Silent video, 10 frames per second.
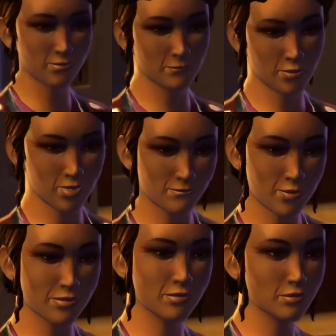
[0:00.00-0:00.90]
Uh,
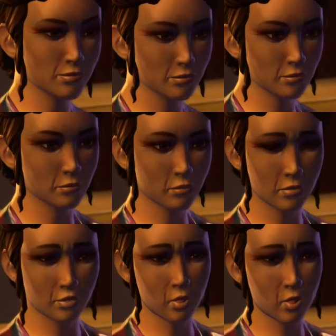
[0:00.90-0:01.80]
most of the people have left the
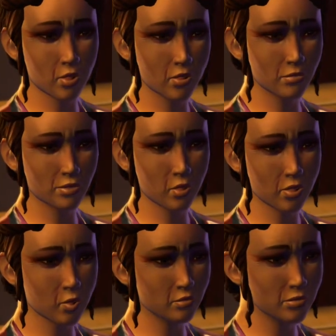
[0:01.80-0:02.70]
game, so there's
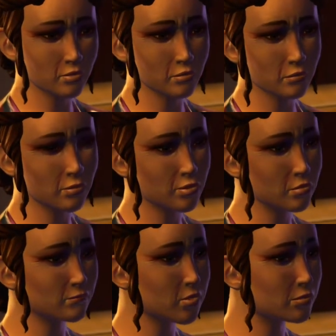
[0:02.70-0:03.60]
nothing
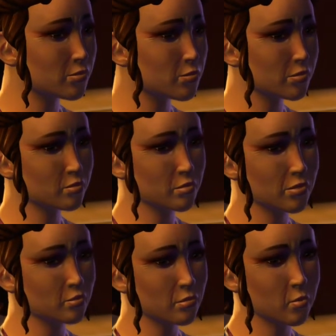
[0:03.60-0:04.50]
uh, really to do
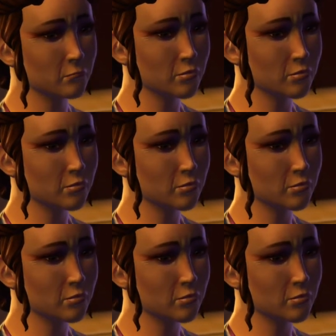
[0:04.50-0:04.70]
now.